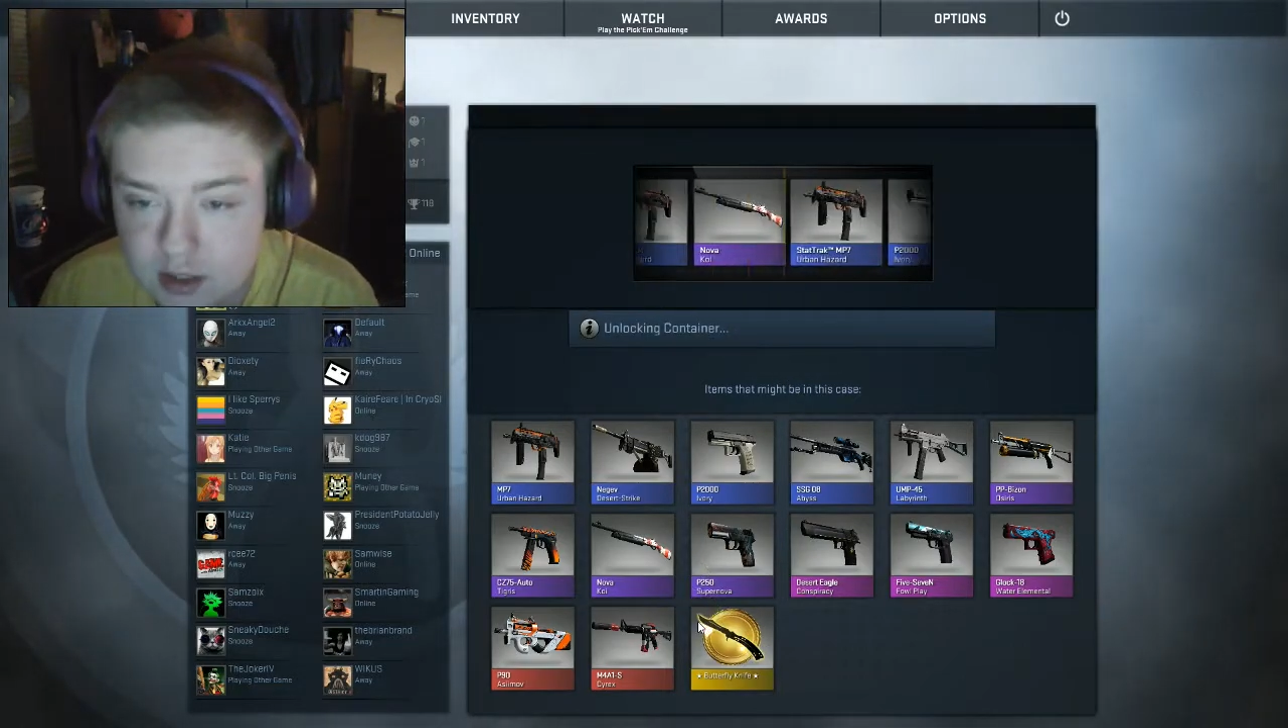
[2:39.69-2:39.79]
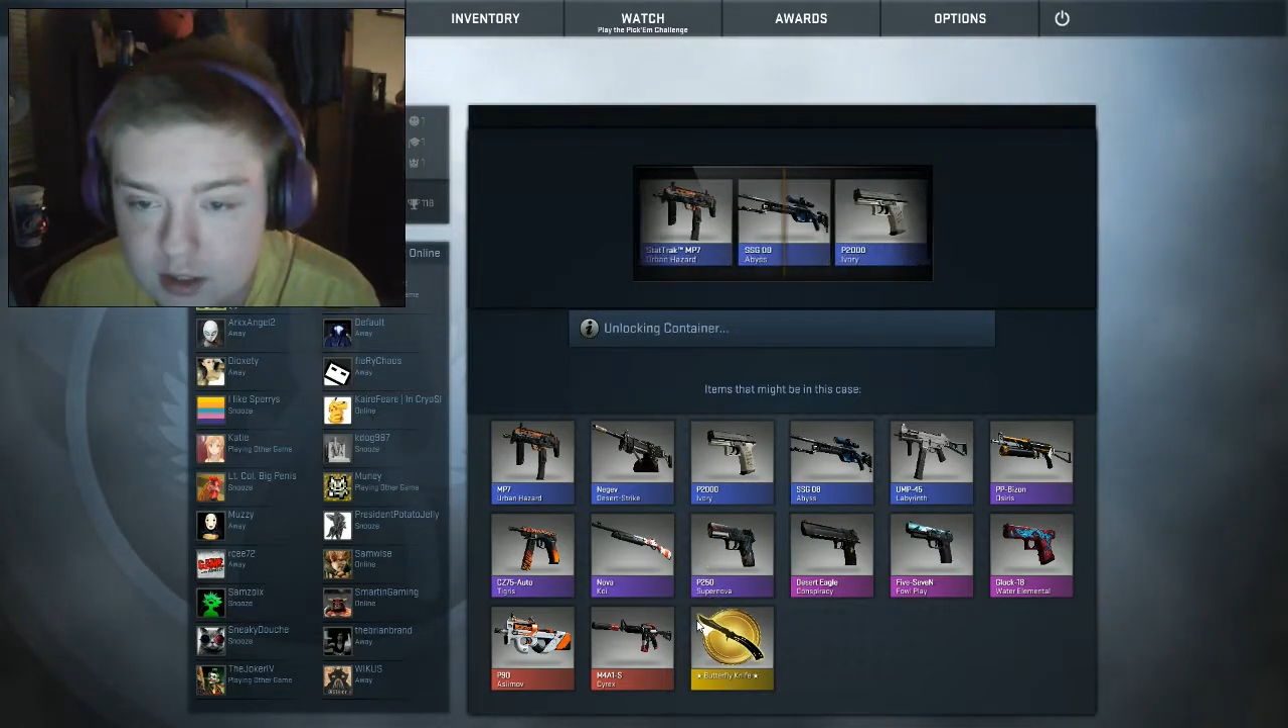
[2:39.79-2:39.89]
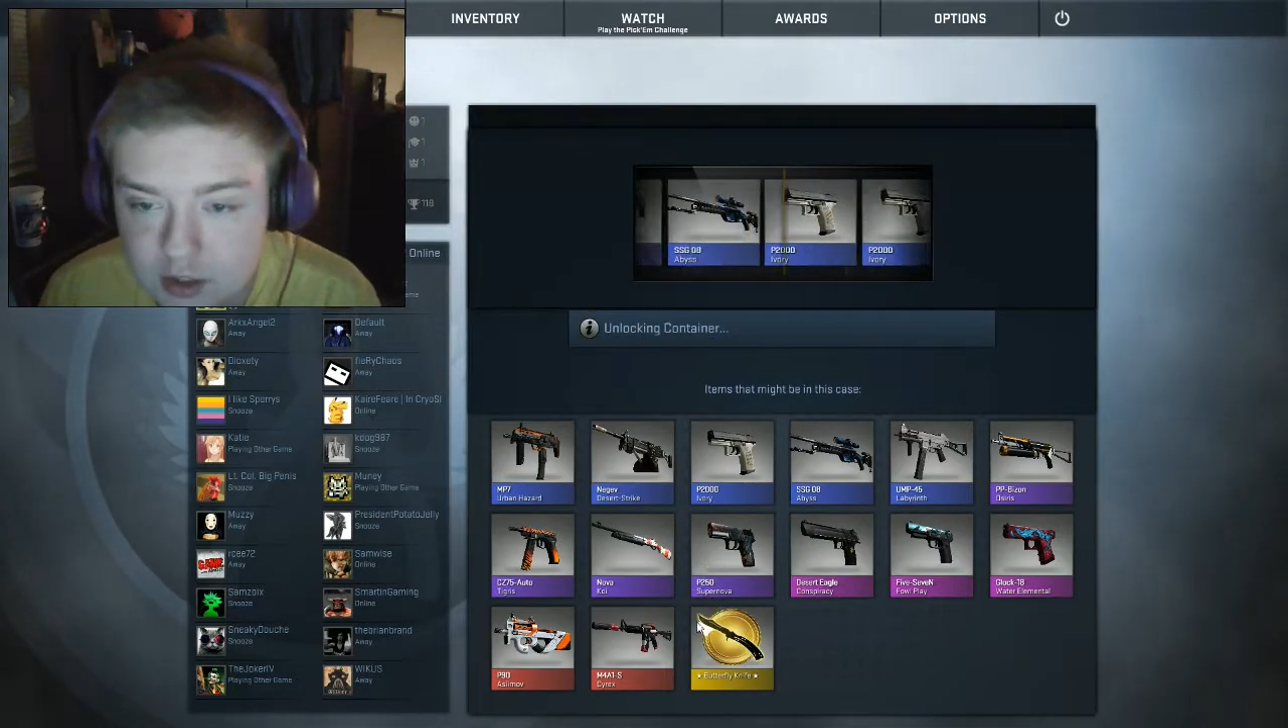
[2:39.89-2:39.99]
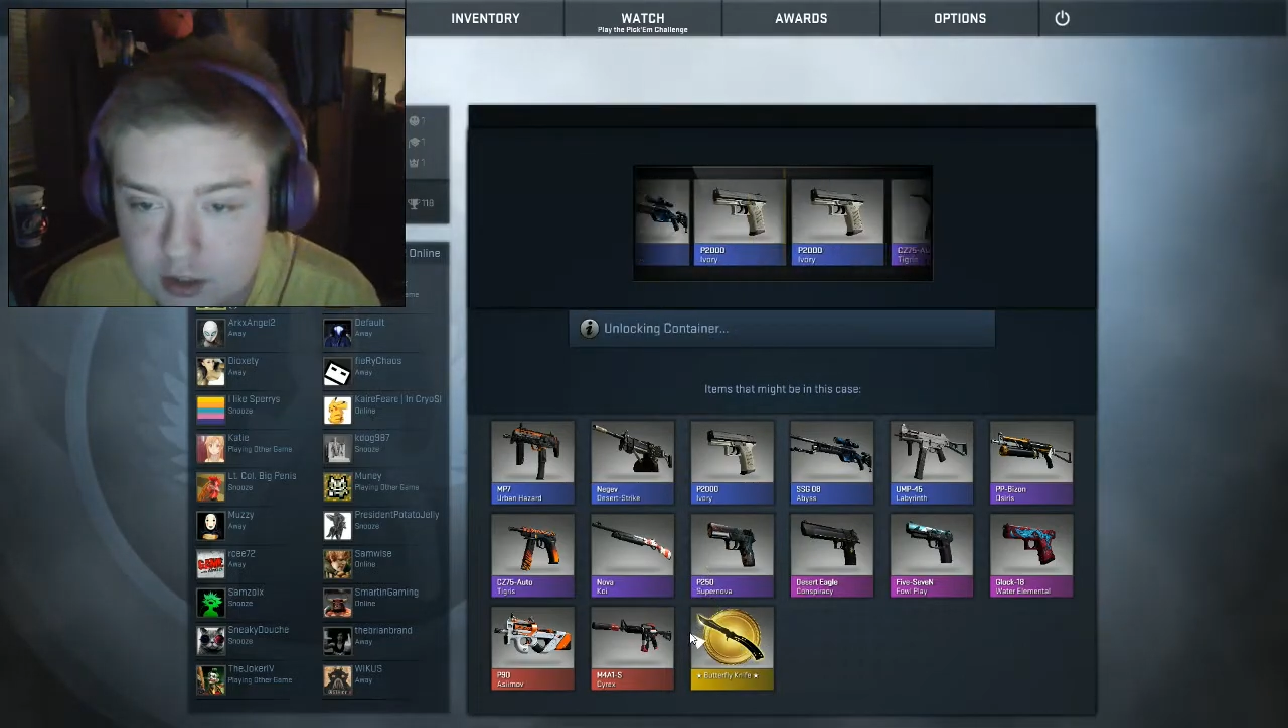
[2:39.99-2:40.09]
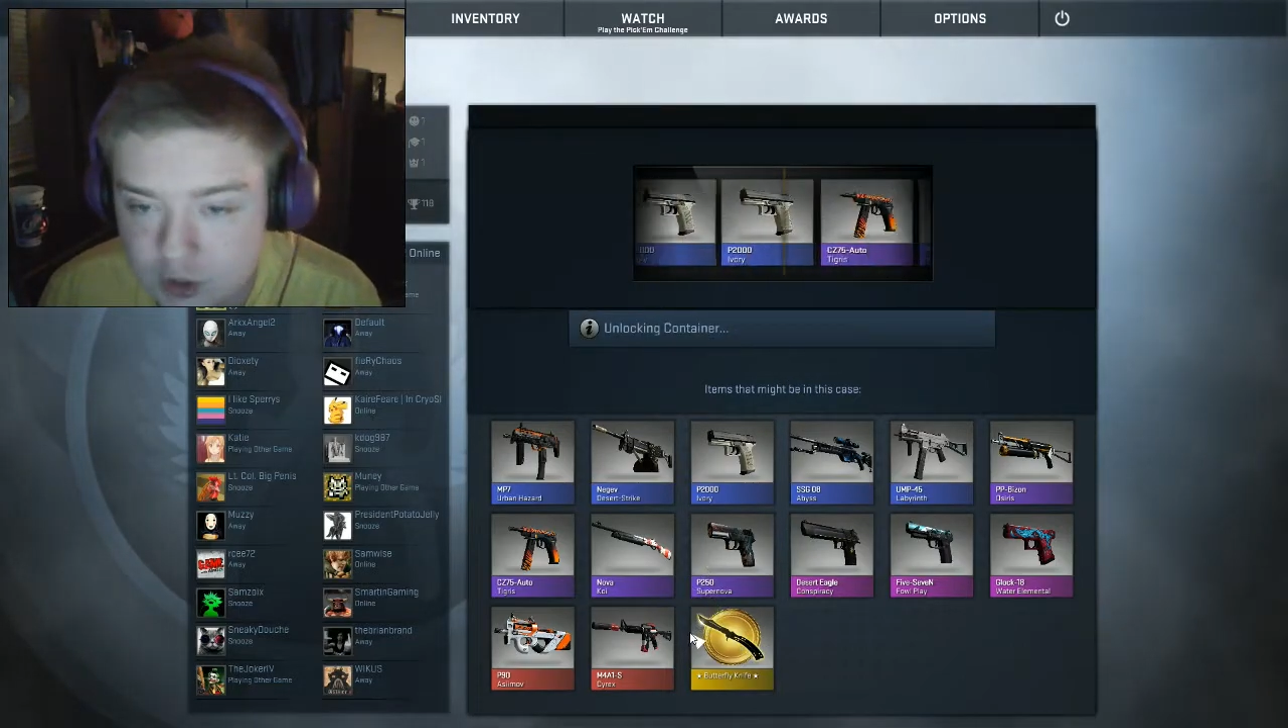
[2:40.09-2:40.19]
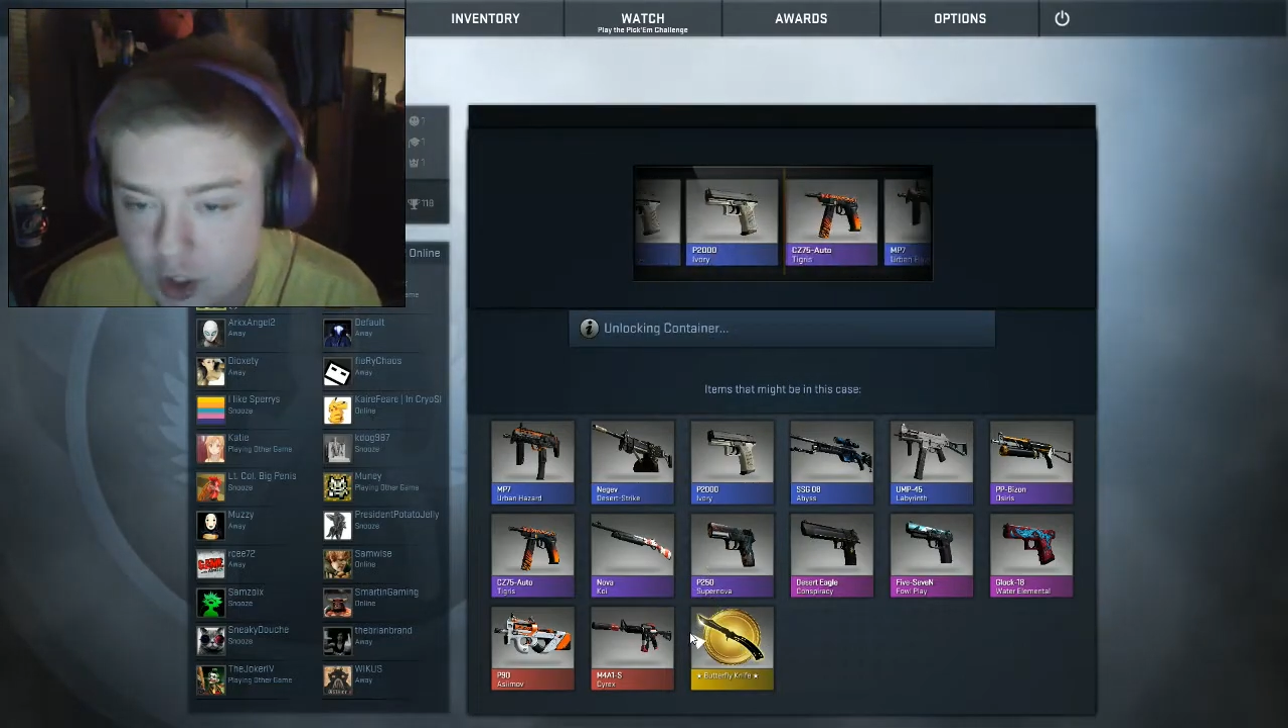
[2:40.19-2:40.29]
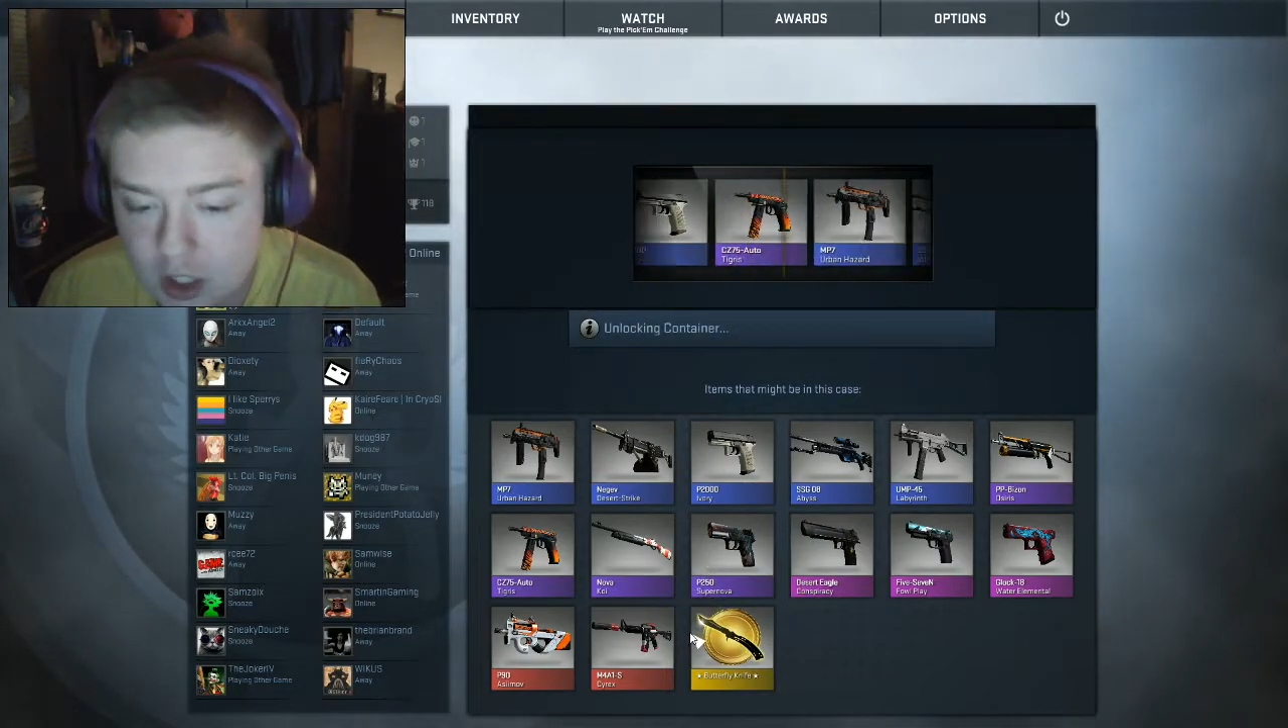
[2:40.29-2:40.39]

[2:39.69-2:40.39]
So,